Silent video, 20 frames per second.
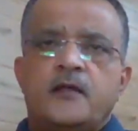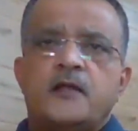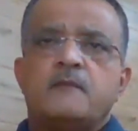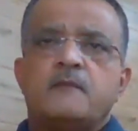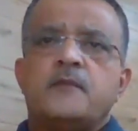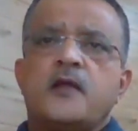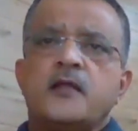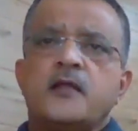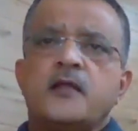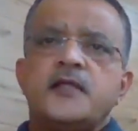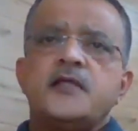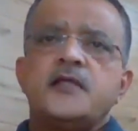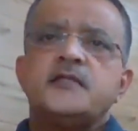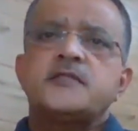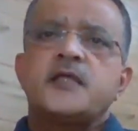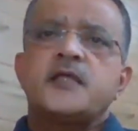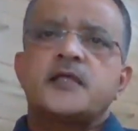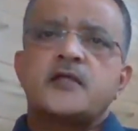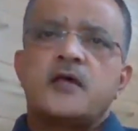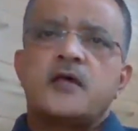Now, blockchain
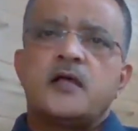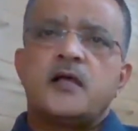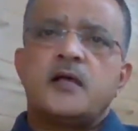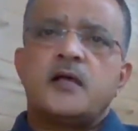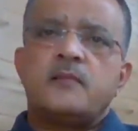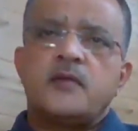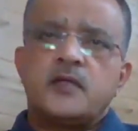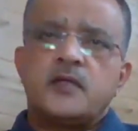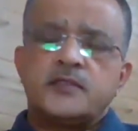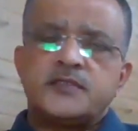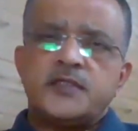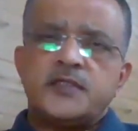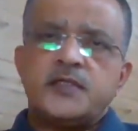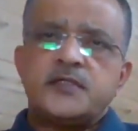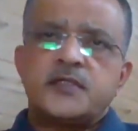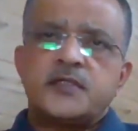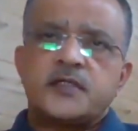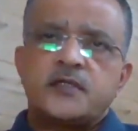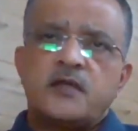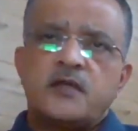
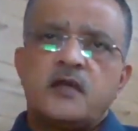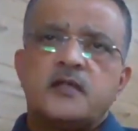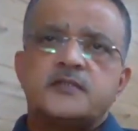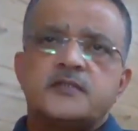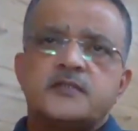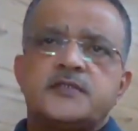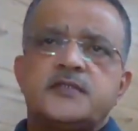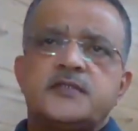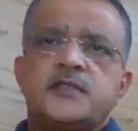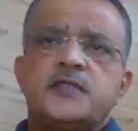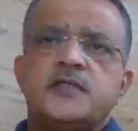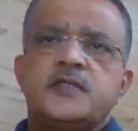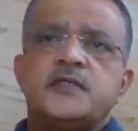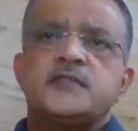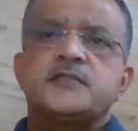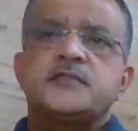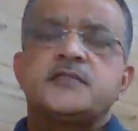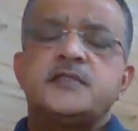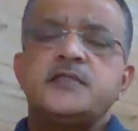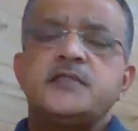technology
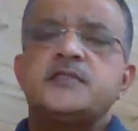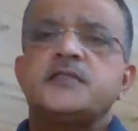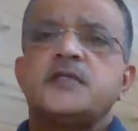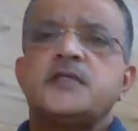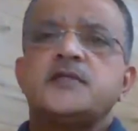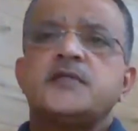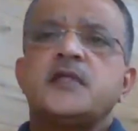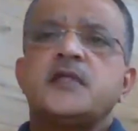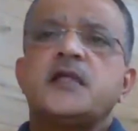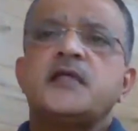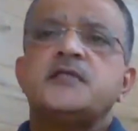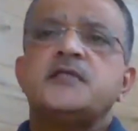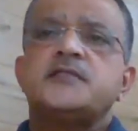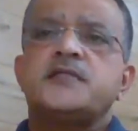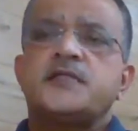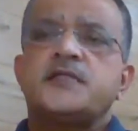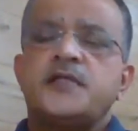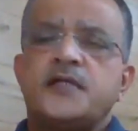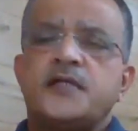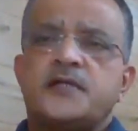is a decentralized
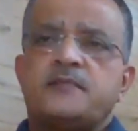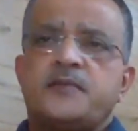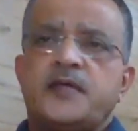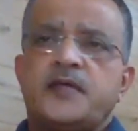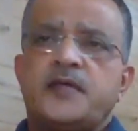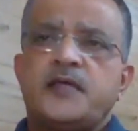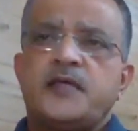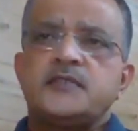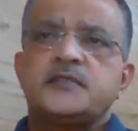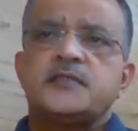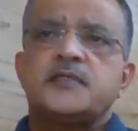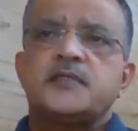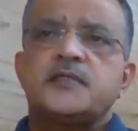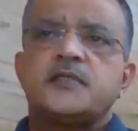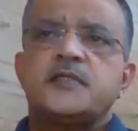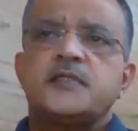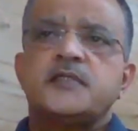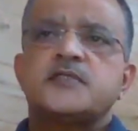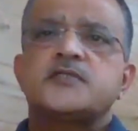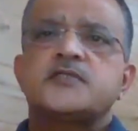database
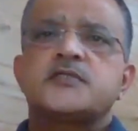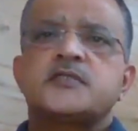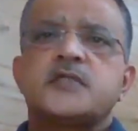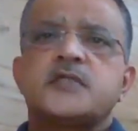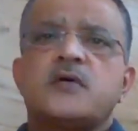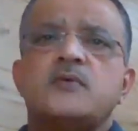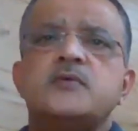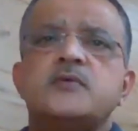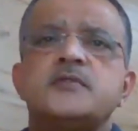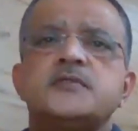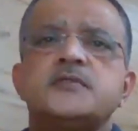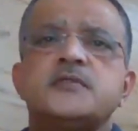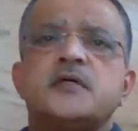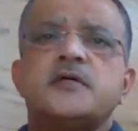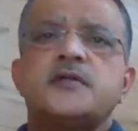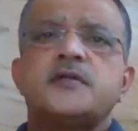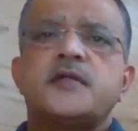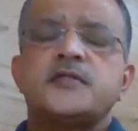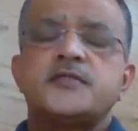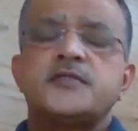that stores
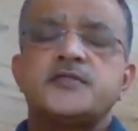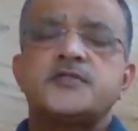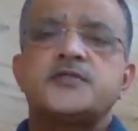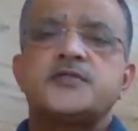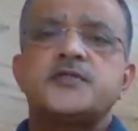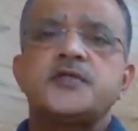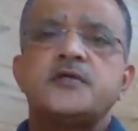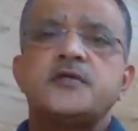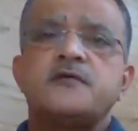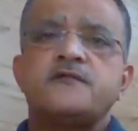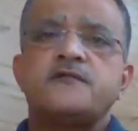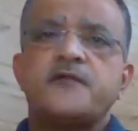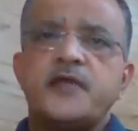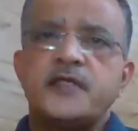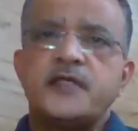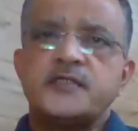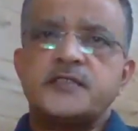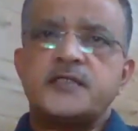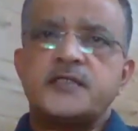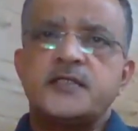a registry of
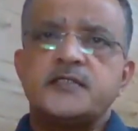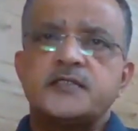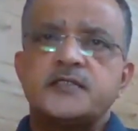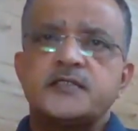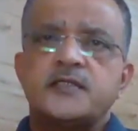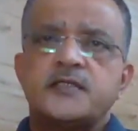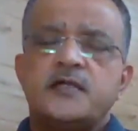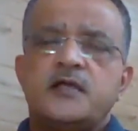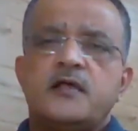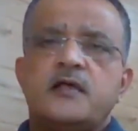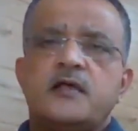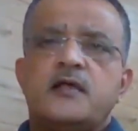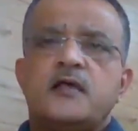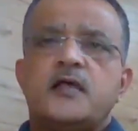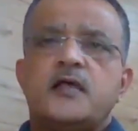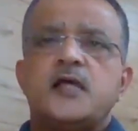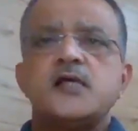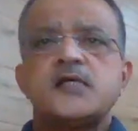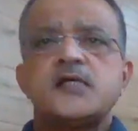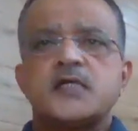assets
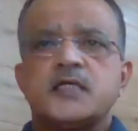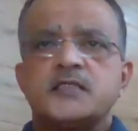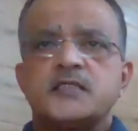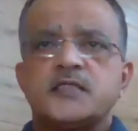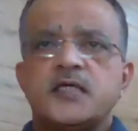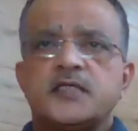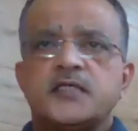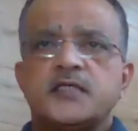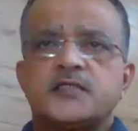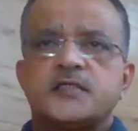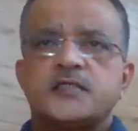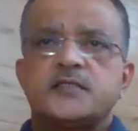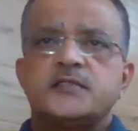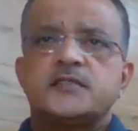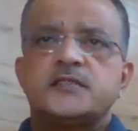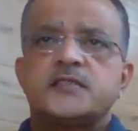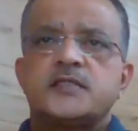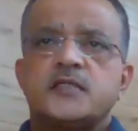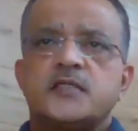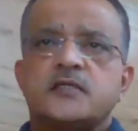and
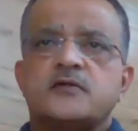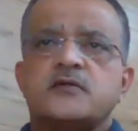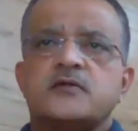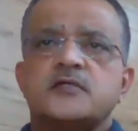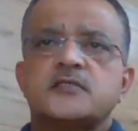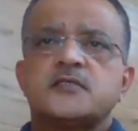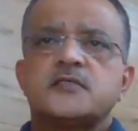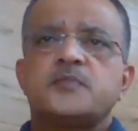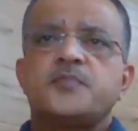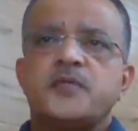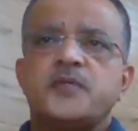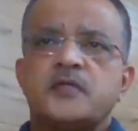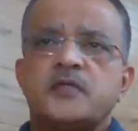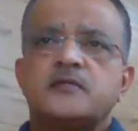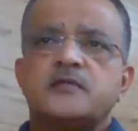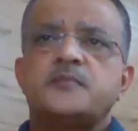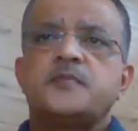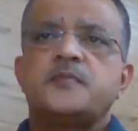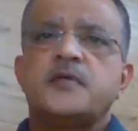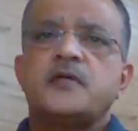transactions across a
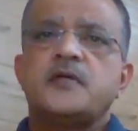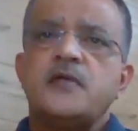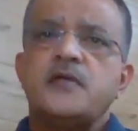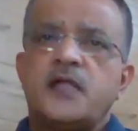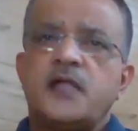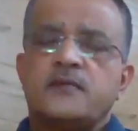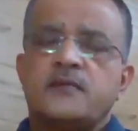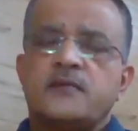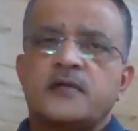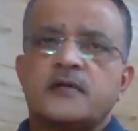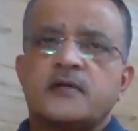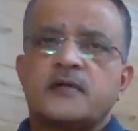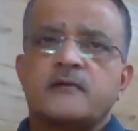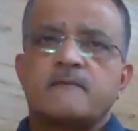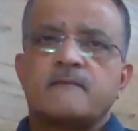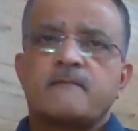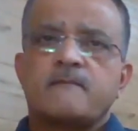peer-to-peer network.